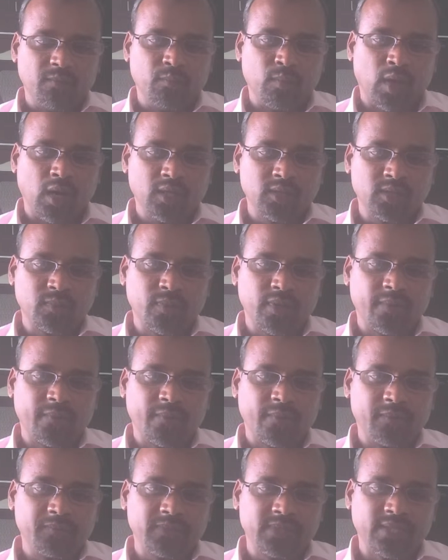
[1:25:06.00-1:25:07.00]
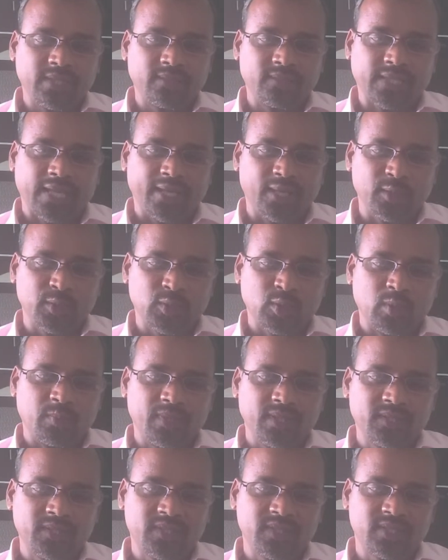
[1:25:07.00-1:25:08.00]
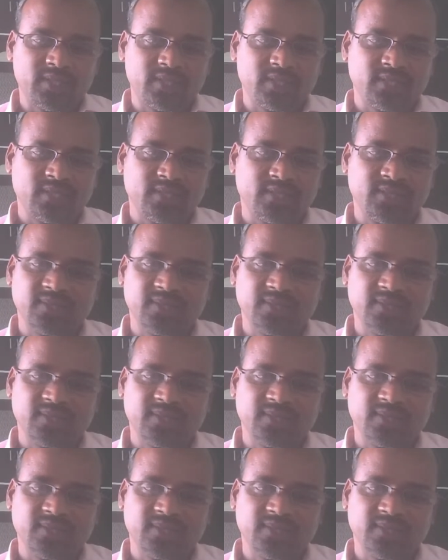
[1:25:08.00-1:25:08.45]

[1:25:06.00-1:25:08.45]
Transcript: Balasubramaniam sir, thank you so much.